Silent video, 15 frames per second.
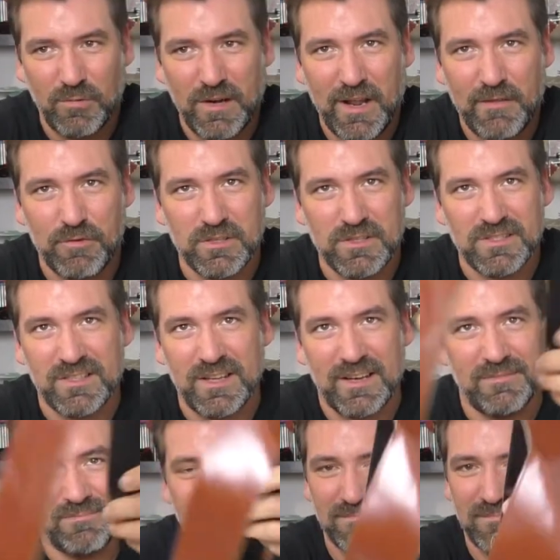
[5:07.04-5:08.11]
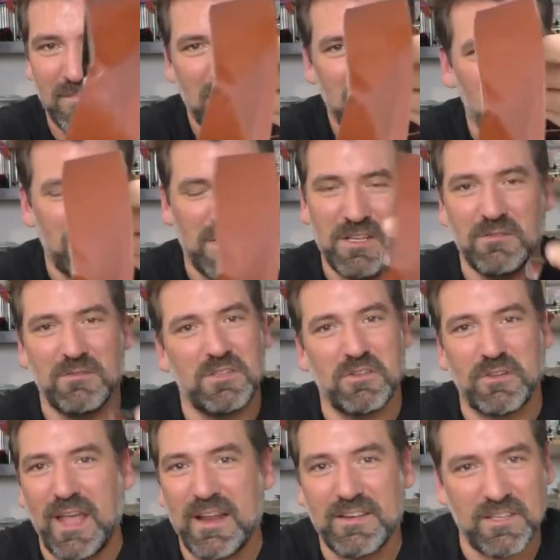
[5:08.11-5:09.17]
whatevers, and
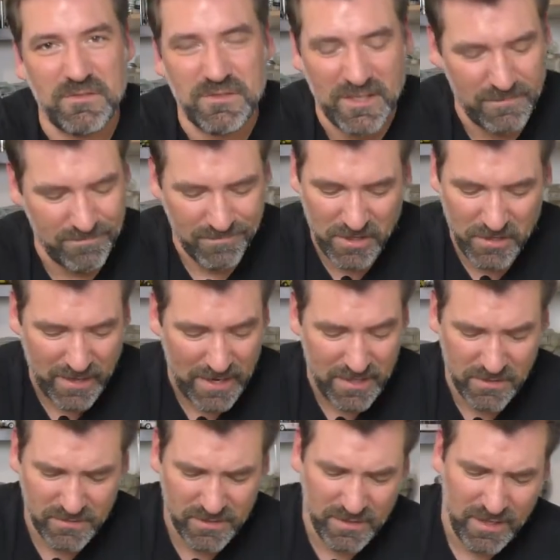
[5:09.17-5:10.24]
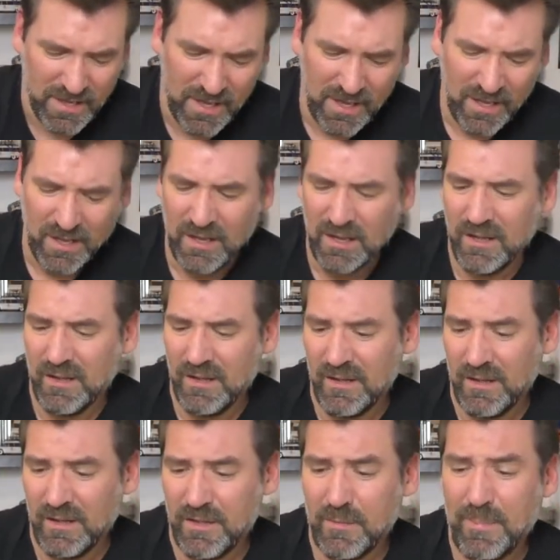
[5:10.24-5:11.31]
you can't use it. You can't use it.
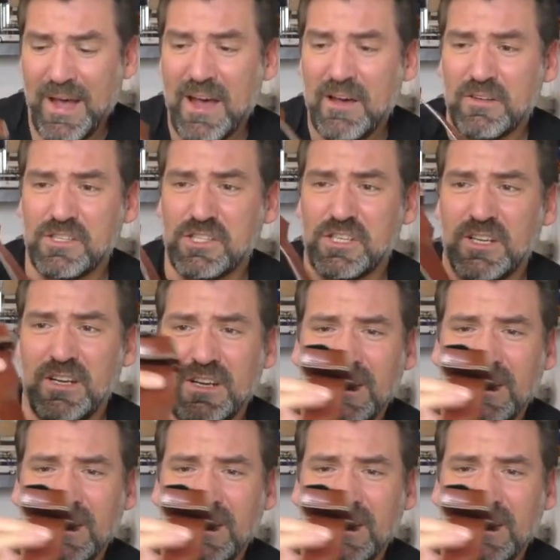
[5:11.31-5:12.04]
The pouch.